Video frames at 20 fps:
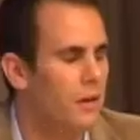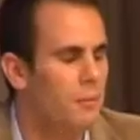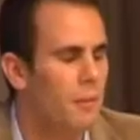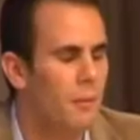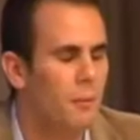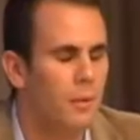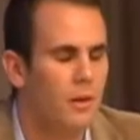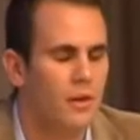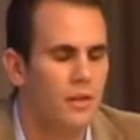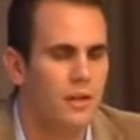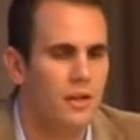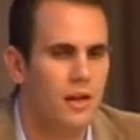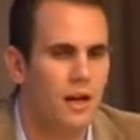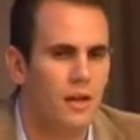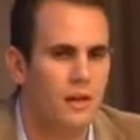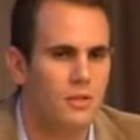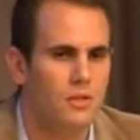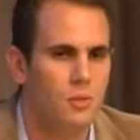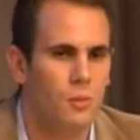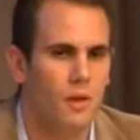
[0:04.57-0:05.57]
member at the
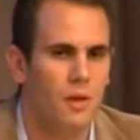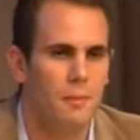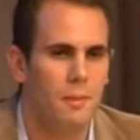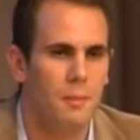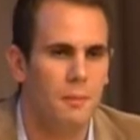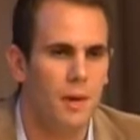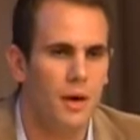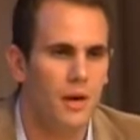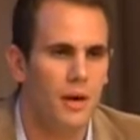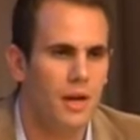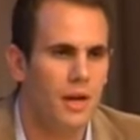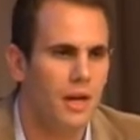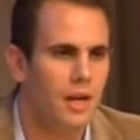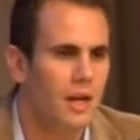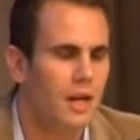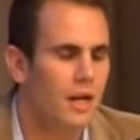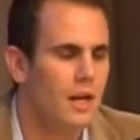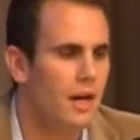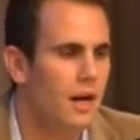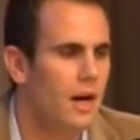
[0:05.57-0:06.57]
College of William & Mary.
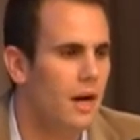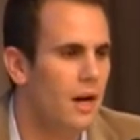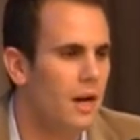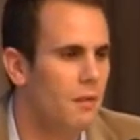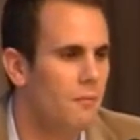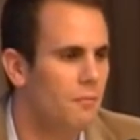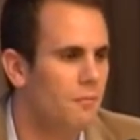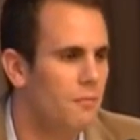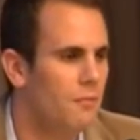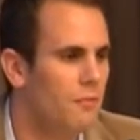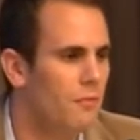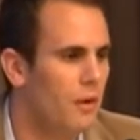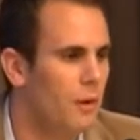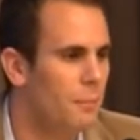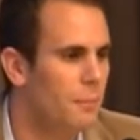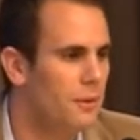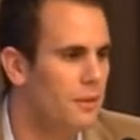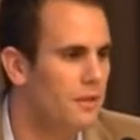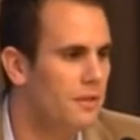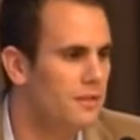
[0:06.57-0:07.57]
I'm very
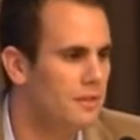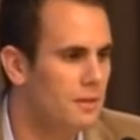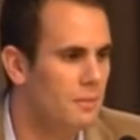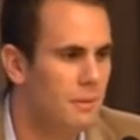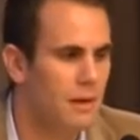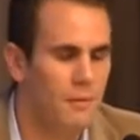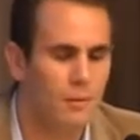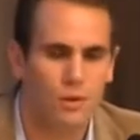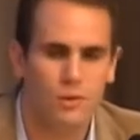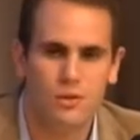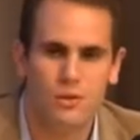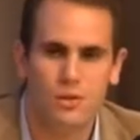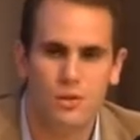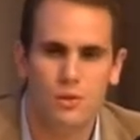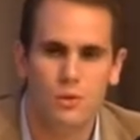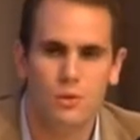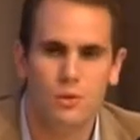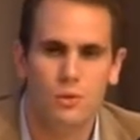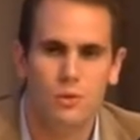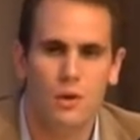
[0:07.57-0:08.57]
pleased to be able
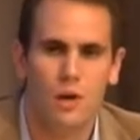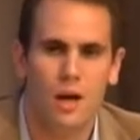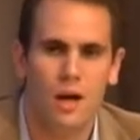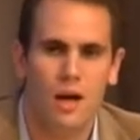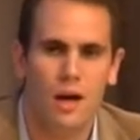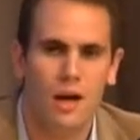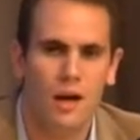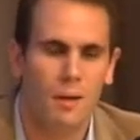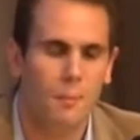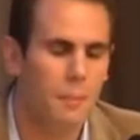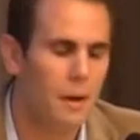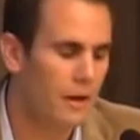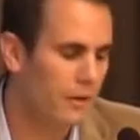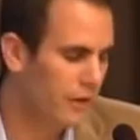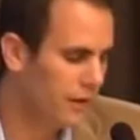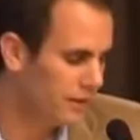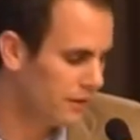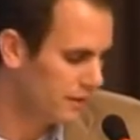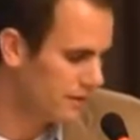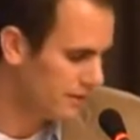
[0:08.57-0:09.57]
to
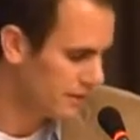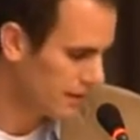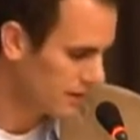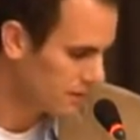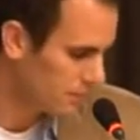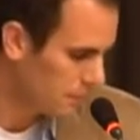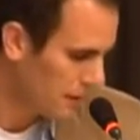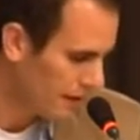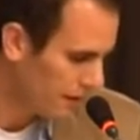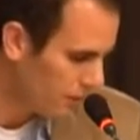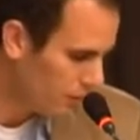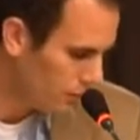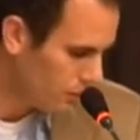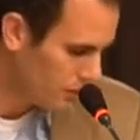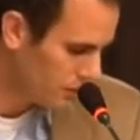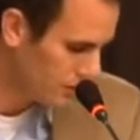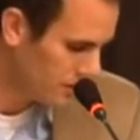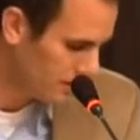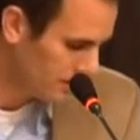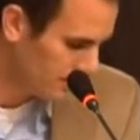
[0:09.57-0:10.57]
moderate this next panel,
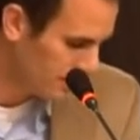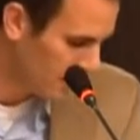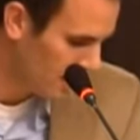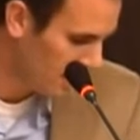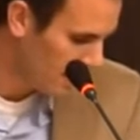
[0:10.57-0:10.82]
which is